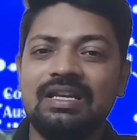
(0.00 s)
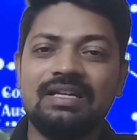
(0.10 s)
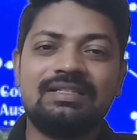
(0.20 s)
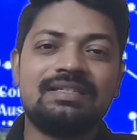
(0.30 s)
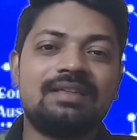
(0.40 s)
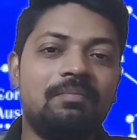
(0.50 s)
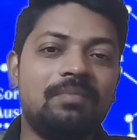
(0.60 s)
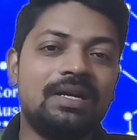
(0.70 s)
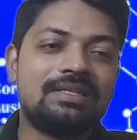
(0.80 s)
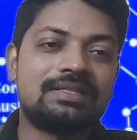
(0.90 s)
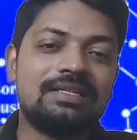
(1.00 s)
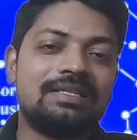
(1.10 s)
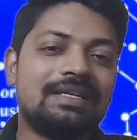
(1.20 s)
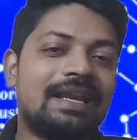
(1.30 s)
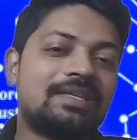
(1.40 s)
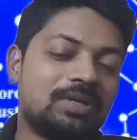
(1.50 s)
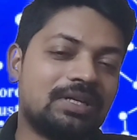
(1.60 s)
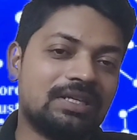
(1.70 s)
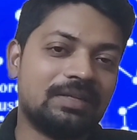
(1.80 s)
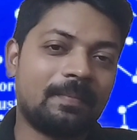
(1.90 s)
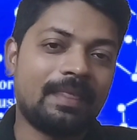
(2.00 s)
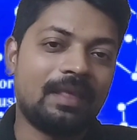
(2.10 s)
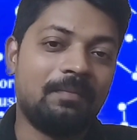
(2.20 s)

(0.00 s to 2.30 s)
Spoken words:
let's say somebody is sneezing naturally,